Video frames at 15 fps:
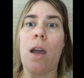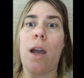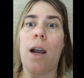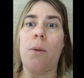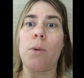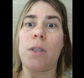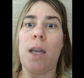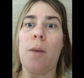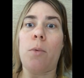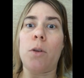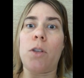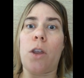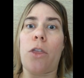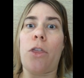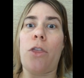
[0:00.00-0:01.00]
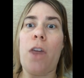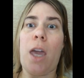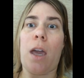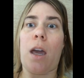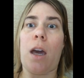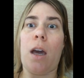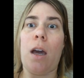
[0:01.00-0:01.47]
and I was able to
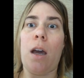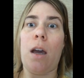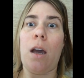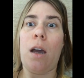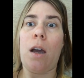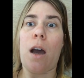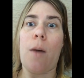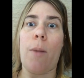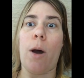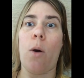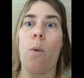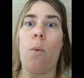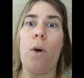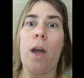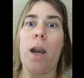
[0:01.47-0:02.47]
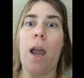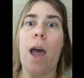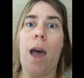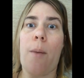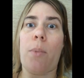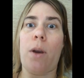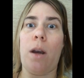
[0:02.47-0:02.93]
think about what
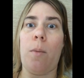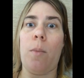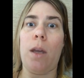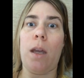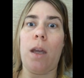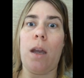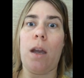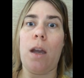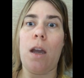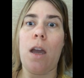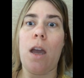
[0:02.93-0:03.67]
happened to me,